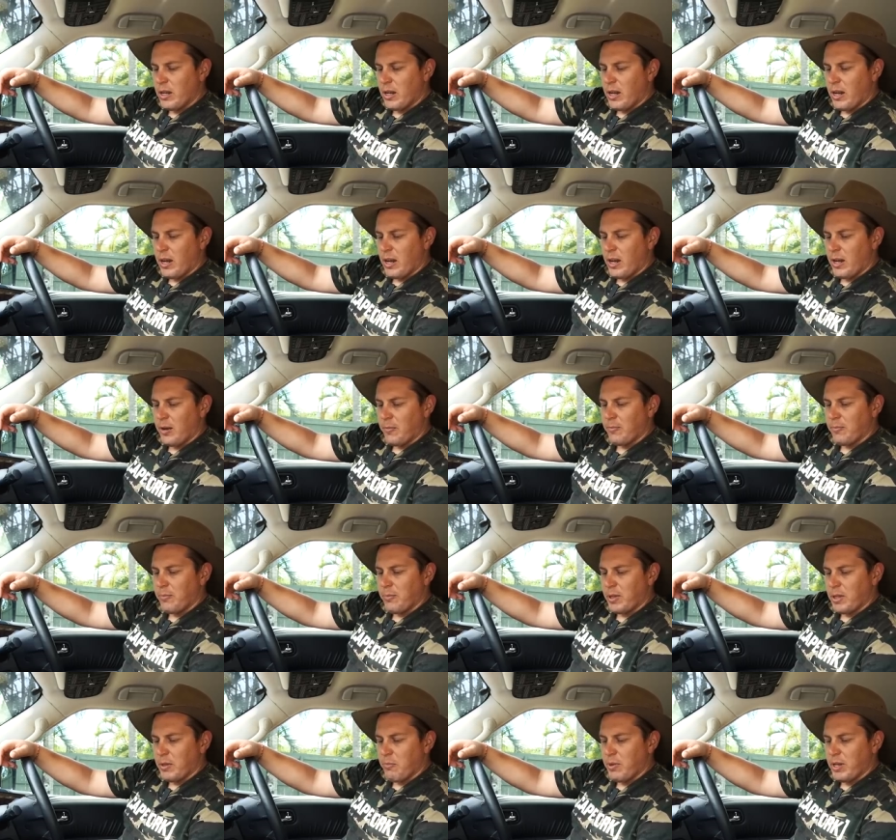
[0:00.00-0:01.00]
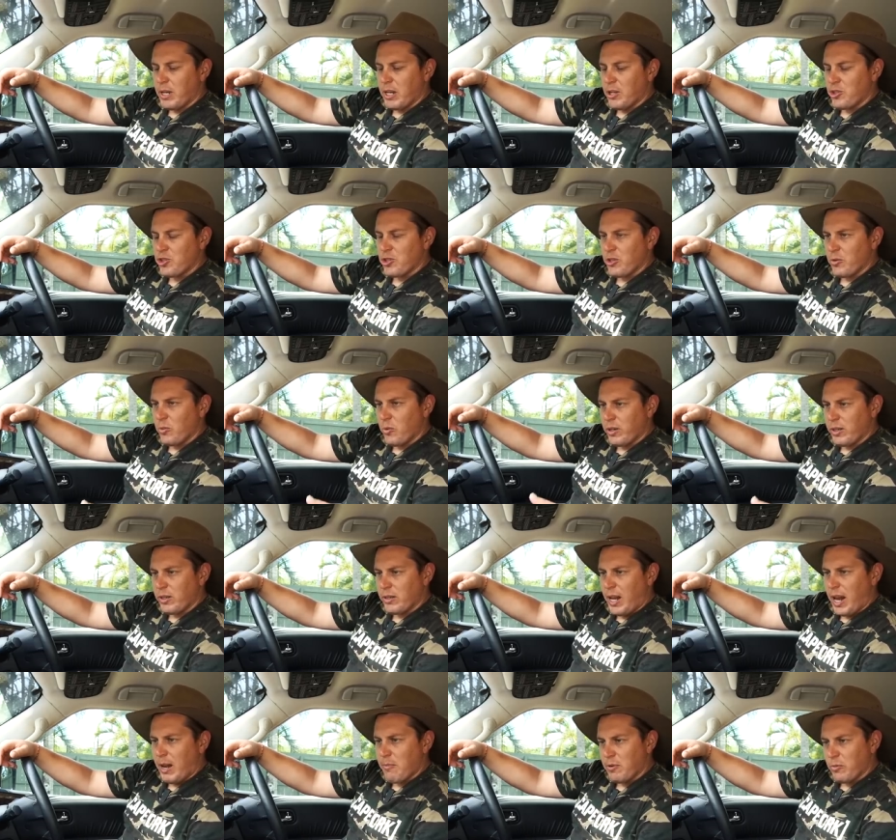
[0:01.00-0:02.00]
Um, but the big issue, what
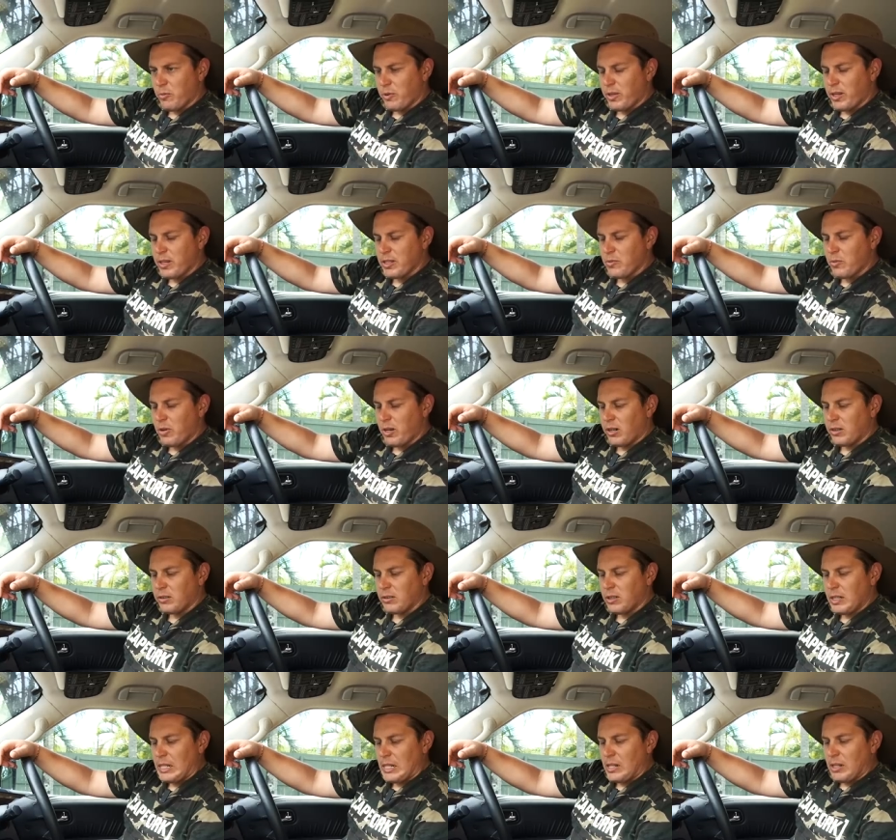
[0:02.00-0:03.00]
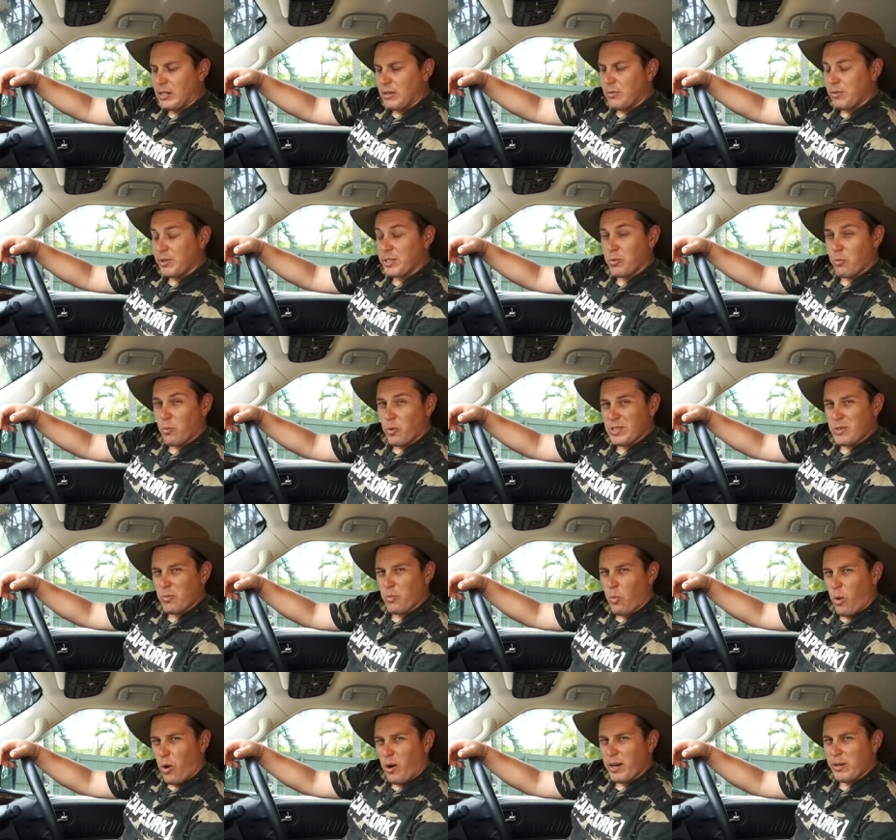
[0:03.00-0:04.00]
happened with this one, was it
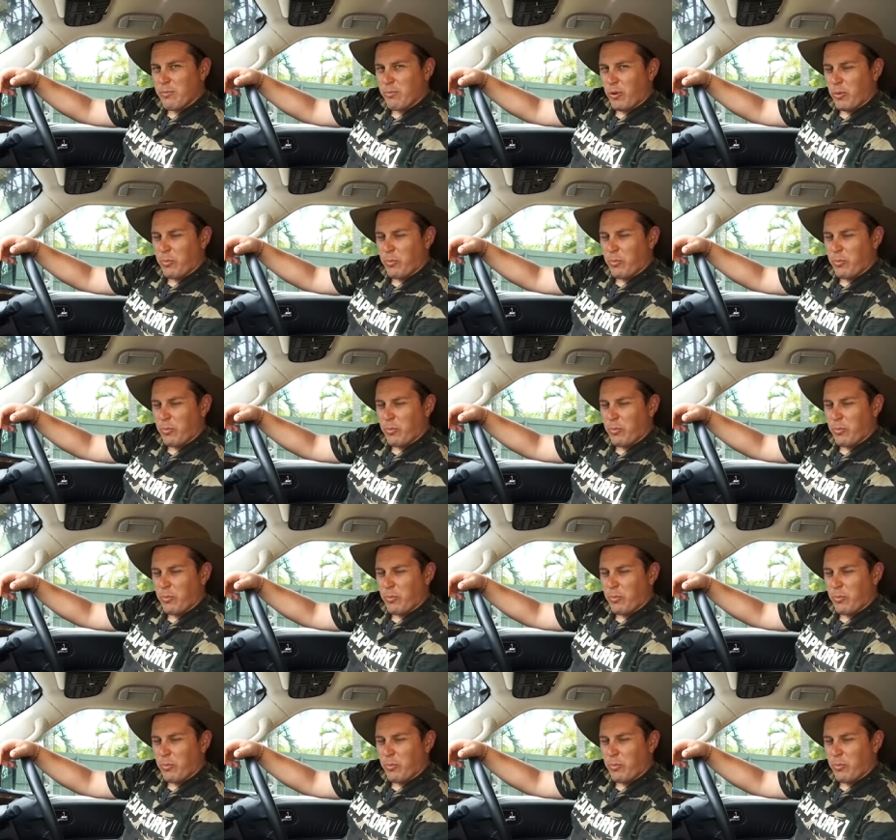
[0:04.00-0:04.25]
wasn't wired